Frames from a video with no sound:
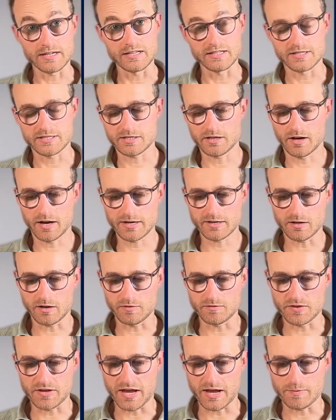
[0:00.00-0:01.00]
inside
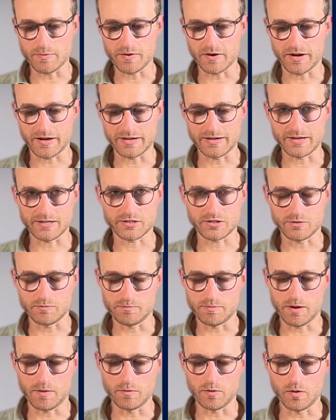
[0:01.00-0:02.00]
of the API connector in
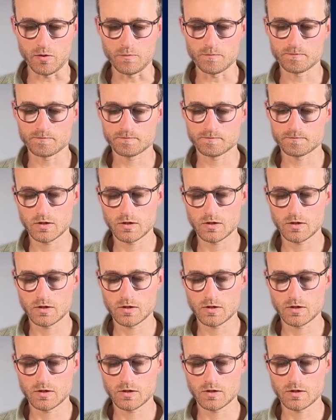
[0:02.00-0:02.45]
Bubble,